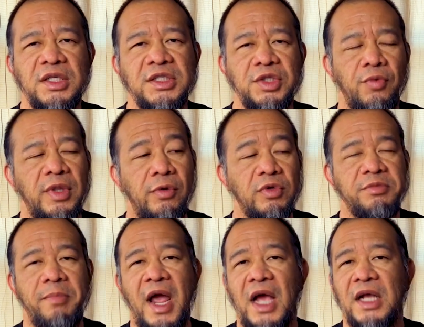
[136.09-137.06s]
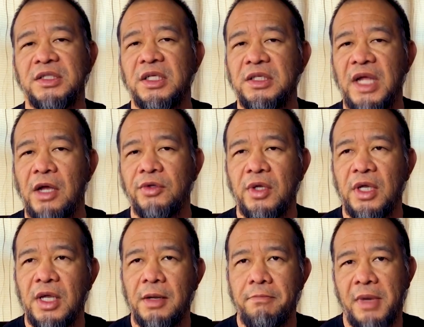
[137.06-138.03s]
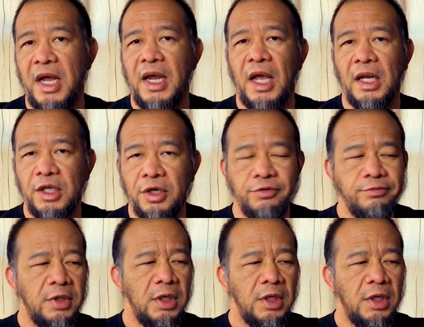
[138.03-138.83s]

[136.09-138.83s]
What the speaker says: this is the one that was passed down to him by Elio.